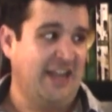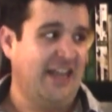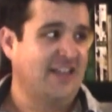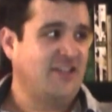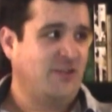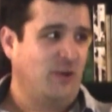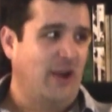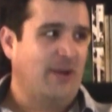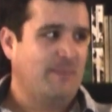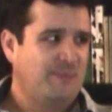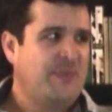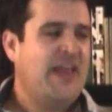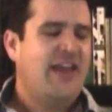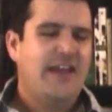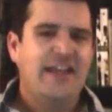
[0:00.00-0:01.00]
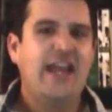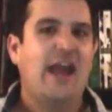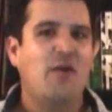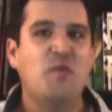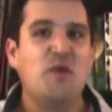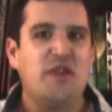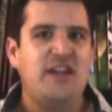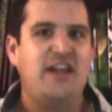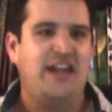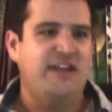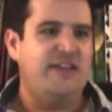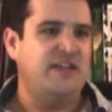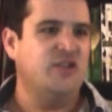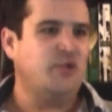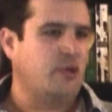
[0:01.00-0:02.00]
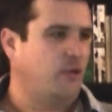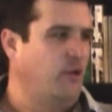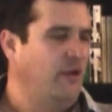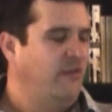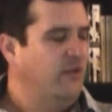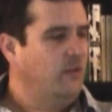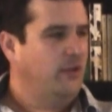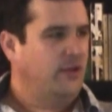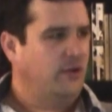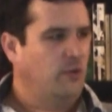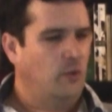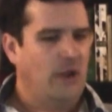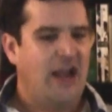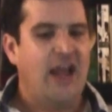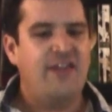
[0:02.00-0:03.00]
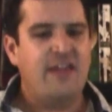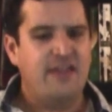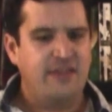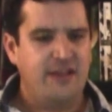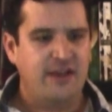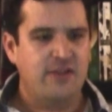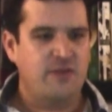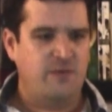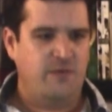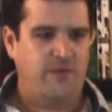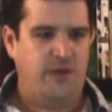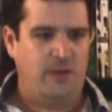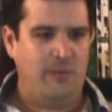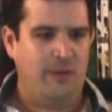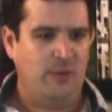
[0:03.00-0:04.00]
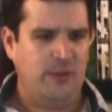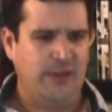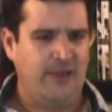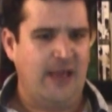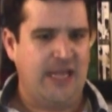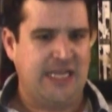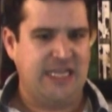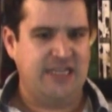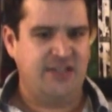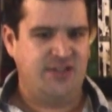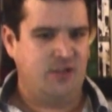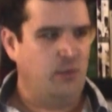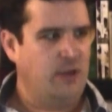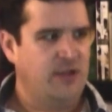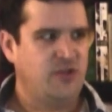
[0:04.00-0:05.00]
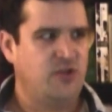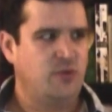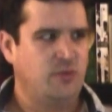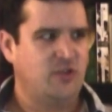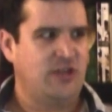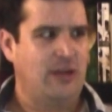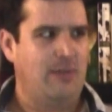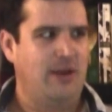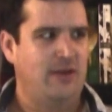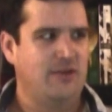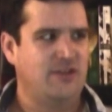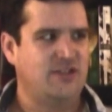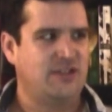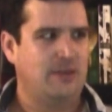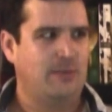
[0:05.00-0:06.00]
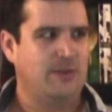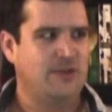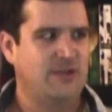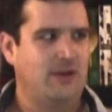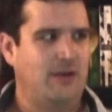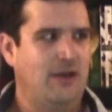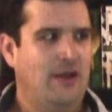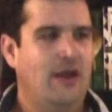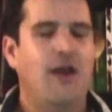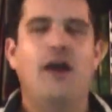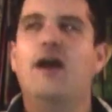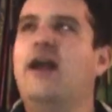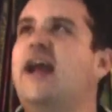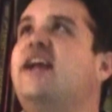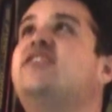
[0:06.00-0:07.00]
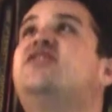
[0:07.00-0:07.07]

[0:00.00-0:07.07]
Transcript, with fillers: That it's is great, interesting. Yeah, it really it deals with grief in a really cool way. And then the other film I really like is The Witch, which came out just. I didn't see that either.